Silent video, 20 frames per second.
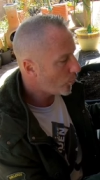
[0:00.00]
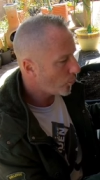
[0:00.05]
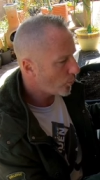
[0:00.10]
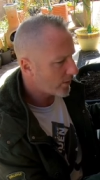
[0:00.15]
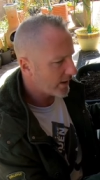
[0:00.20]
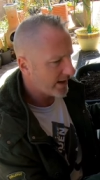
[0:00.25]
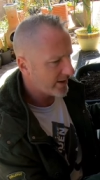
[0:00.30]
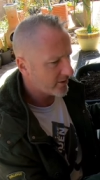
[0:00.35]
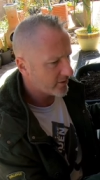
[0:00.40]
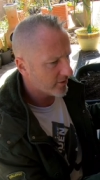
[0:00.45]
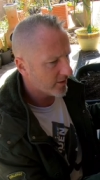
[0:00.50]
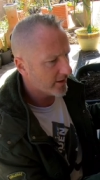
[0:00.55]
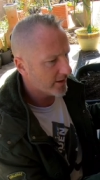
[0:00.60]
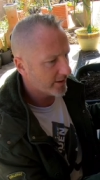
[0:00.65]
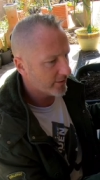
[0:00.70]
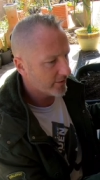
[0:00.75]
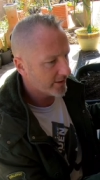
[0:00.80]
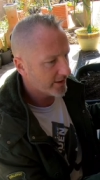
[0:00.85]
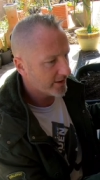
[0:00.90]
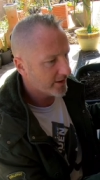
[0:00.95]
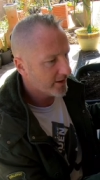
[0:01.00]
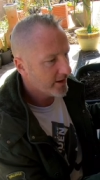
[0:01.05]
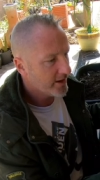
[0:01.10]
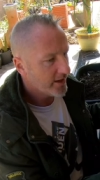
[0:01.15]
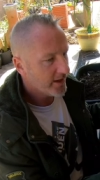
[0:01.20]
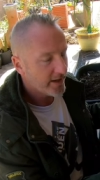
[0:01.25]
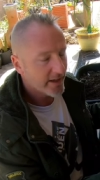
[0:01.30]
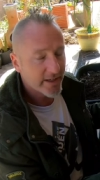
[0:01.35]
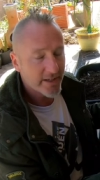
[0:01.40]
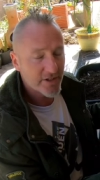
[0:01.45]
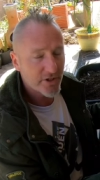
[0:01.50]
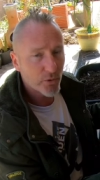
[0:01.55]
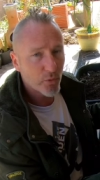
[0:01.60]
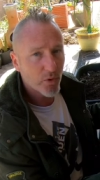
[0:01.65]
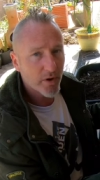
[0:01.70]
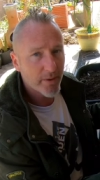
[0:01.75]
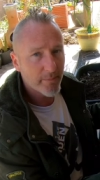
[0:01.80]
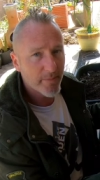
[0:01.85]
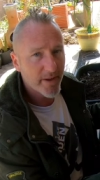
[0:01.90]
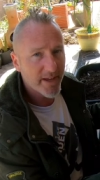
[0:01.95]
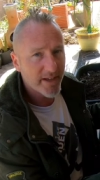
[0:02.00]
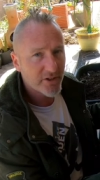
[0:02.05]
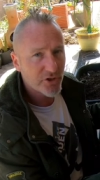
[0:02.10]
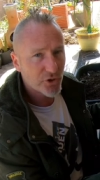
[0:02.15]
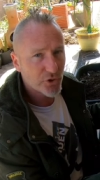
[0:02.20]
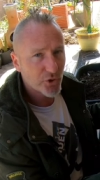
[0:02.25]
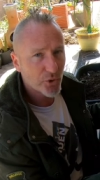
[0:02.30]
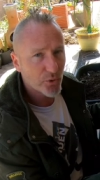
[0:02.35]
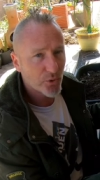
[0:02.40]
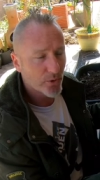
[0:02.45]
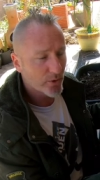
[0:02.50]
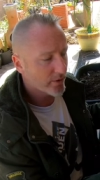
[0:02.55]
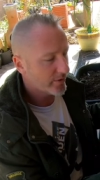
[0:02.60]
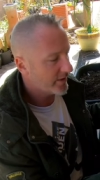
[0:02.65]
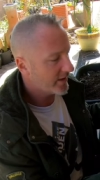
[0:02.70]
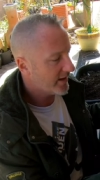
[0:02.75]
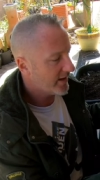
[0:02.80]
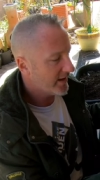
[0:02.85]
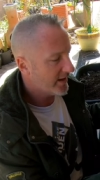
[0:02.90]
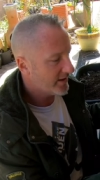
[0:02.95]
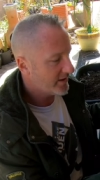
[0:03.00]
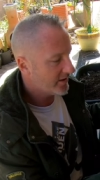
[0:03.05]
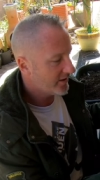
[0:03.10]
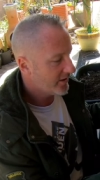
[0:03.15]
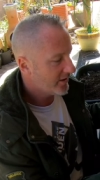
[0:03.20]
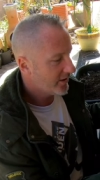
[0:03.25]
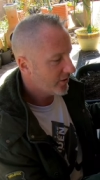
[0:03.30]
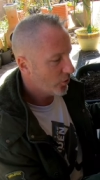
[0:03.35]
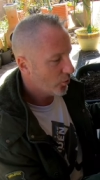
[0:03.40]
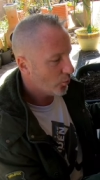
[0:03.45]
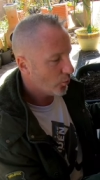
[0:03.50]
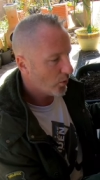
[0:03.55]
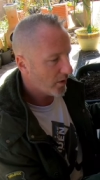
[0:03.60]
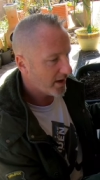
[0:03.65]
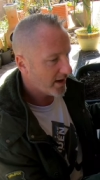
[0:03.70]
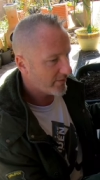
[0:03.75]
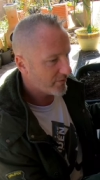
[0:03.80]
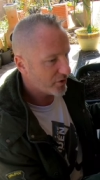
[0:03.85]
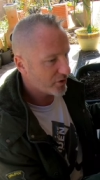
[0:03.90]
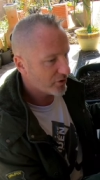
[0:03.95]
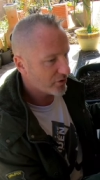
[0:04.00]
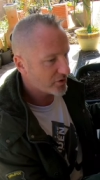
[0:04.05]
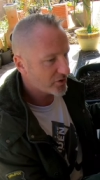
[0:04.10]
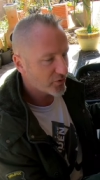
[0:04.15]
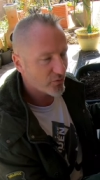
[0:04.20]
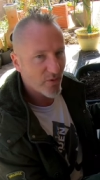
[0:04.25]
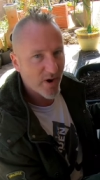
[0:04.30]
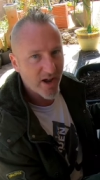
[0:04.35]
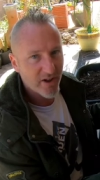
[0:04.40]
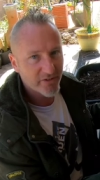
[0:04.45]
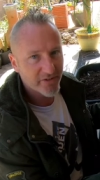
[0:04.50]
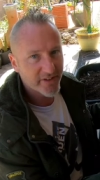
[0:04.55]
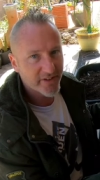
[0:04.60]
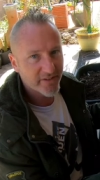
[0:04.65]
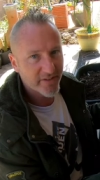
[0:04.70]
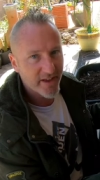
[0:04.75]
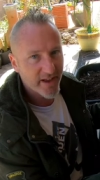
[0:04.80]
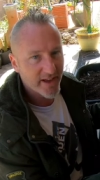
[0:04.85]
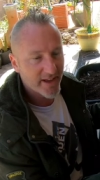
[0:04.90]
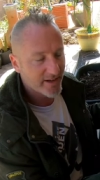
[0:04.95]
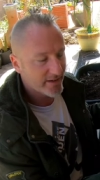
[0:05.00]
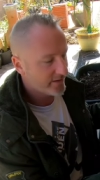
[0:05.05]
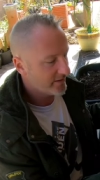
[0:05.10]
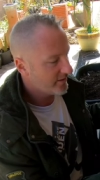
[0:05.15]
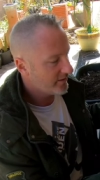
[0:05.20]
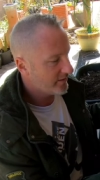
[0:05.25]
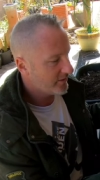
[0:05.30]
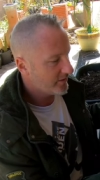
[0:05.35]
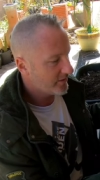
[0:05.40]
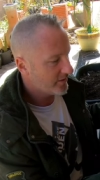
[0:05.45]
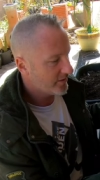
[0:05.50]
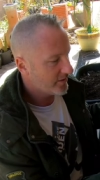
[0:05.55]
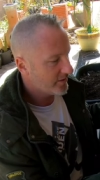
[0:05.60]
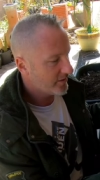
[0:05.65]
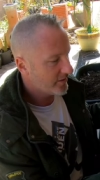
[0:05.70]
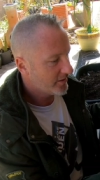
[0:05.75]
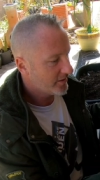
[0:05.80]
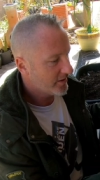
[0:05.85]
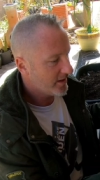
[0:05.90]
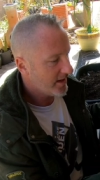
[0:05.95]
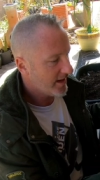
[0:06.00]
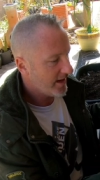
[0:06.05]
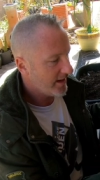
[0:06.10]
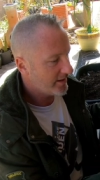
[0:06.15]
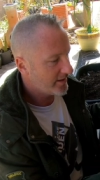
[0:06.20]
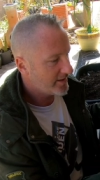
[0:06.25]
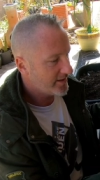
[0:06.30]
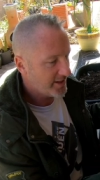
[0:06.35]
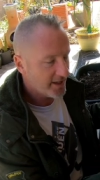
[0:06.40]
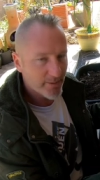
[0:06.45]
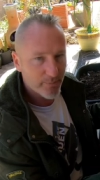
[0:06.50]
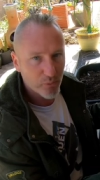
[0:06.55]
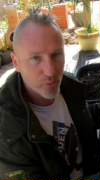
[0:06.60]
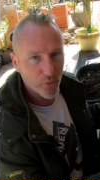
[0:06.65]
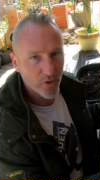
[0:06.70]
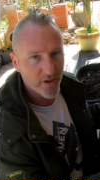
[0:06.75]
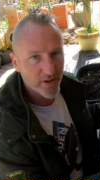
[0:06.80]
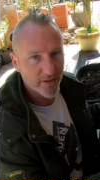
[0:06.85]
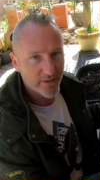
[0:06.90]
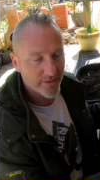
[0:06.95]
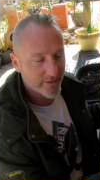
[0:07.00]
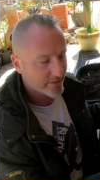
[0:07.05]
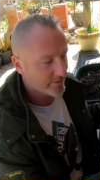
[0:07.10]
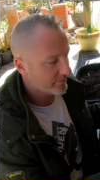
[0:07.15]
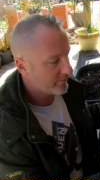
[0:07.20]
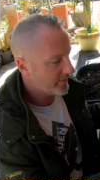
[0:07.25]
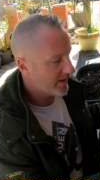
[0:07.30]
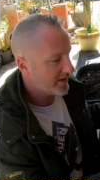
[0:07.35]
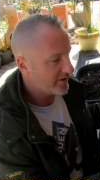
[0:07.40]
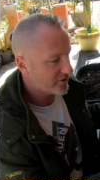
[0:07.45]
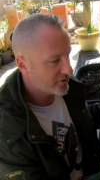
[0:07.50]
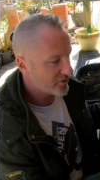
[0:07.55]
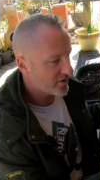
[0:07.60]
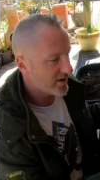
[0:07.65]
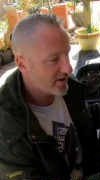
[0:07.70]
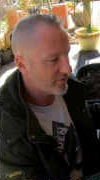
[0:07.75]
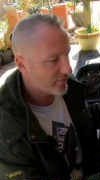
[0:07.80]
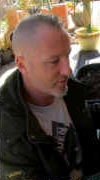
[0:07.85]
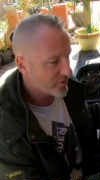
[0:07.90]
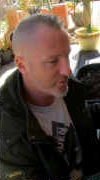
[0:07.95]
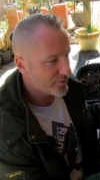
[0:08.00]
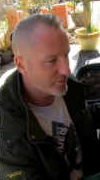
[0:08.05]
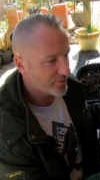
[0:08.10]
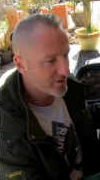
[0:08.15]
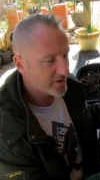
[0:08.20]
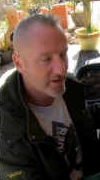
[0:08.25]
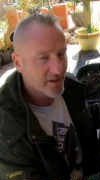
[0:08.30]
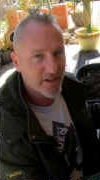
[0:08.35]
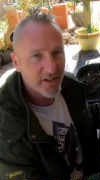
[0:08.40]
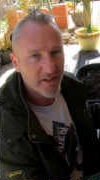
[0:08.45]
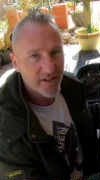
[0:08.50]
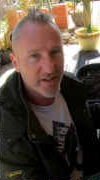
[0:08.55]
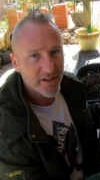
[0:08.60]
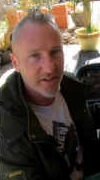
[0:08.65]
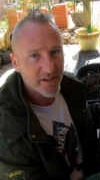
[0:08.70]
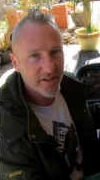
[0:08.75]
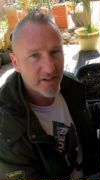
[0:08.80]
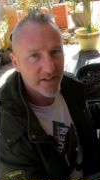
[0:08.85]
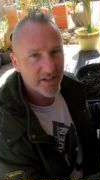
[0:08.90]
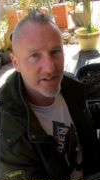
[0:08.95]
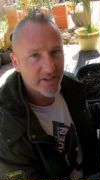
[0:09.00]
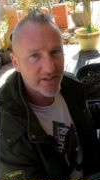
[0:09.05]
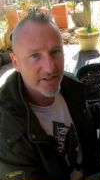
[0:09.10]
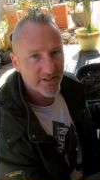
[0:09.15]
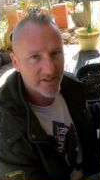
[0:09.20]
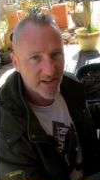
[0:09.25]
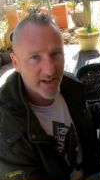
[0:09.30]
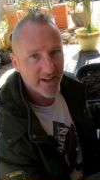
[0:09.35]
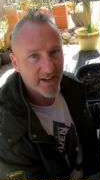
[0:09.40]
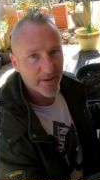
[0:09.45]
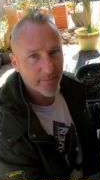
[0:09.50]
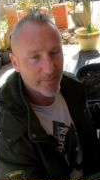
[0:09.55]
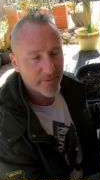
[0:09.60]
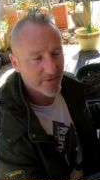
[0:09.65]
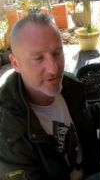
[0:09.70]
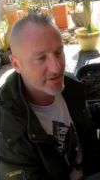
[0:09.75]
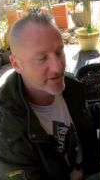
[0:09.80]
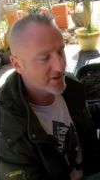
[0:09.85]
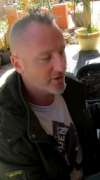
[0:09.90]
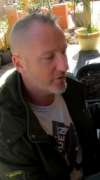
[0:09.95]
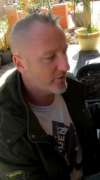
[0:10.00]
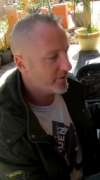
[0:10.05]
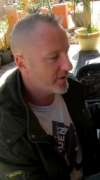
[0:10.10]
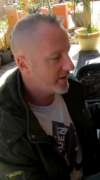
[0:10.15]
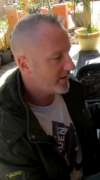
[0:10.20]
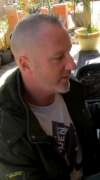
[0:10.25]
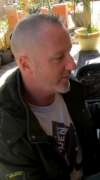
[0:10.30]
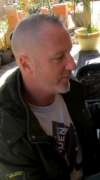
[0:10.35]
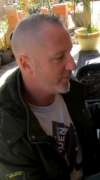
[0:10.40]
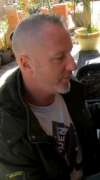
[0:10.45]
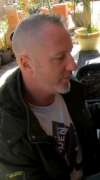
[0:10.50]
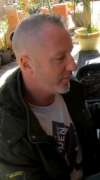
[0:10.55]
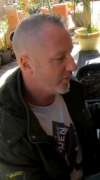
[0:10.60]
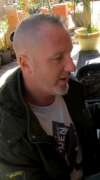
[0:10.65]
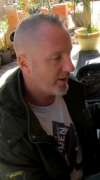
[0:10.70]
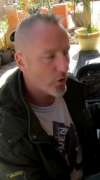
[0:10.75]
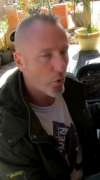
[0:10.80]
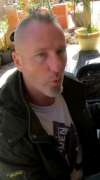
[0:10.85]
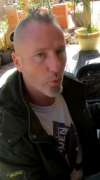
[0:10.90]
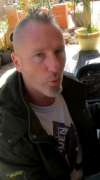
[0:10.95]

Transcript: or air layering is you want to make sure that whatever you're surrounding that tip with that you're trying to root is damp. So think of like